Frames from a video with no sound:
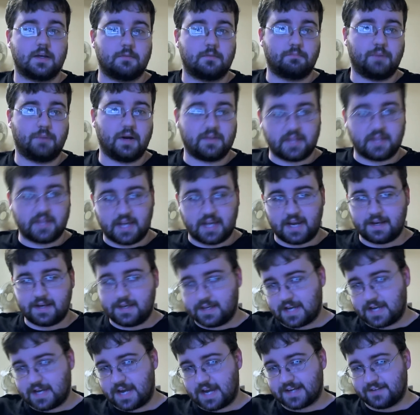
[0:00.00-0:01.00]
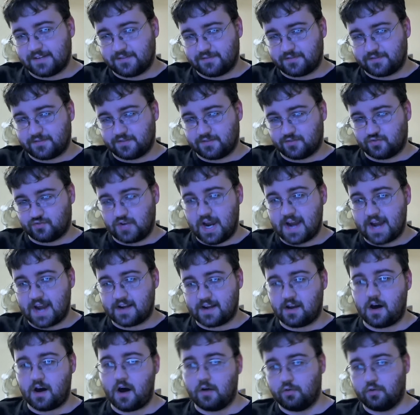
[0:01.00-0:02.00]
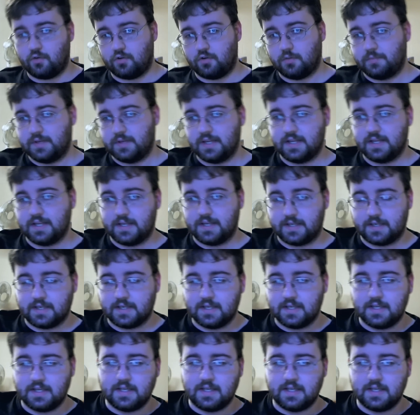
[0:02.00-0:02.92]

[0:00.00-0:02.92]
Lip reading: but the ending kind of dragged out a little bit and